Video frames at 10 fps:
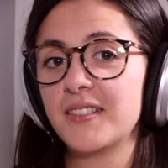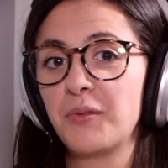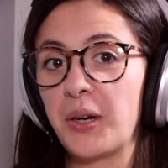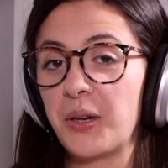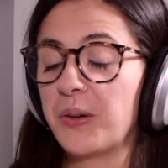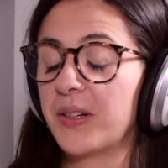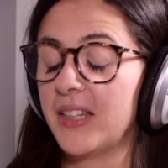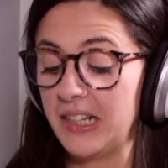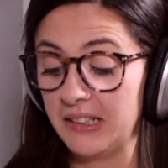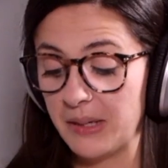want to go
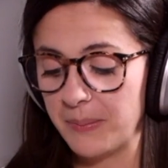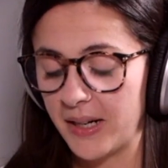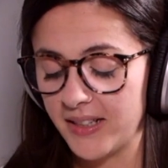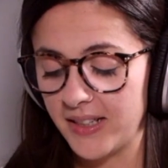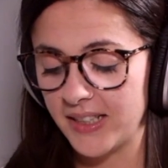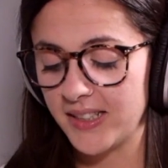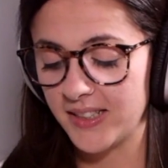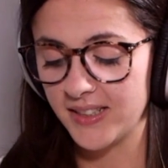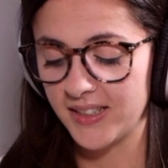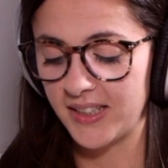to Italy, but I
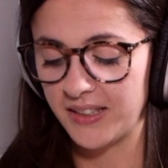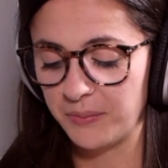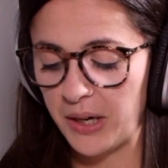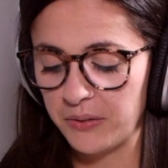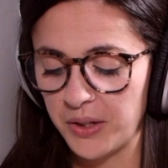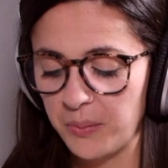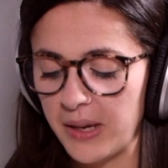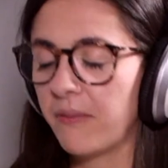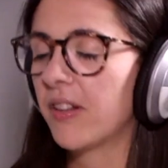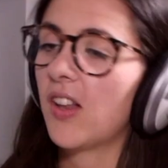didn't. I don't think we
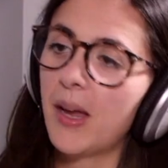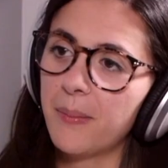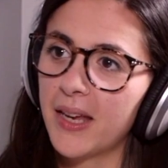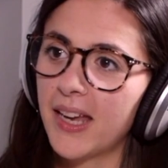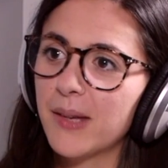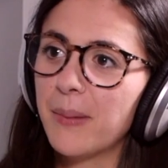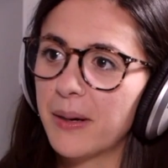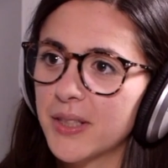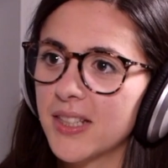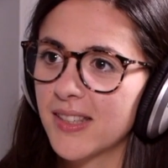have climbing any
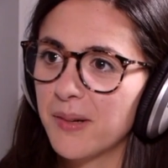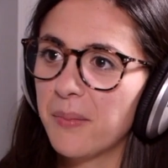mountains in